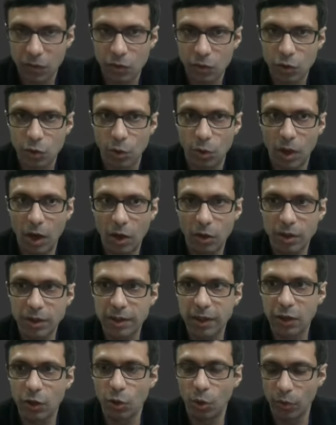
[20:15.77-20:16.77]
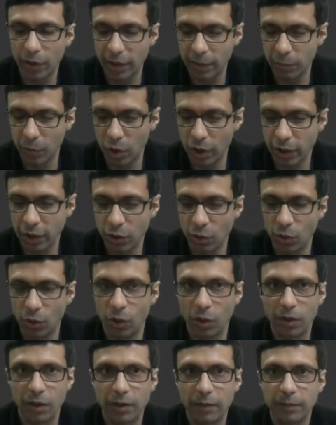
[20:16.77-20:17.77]
So how does the chlorine molecule
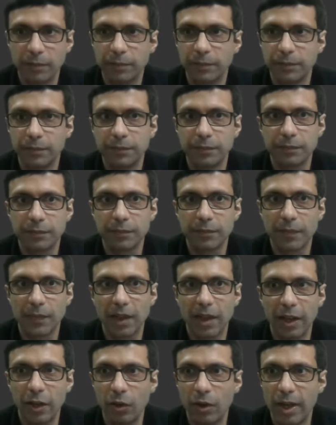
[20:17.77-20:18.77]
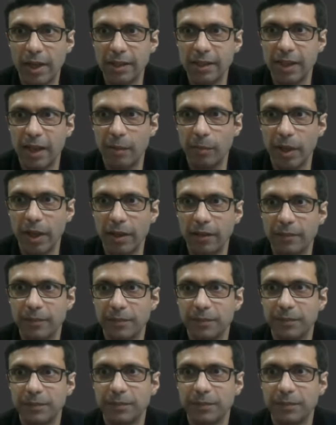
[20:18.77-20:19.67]
look? Can you guys tell me?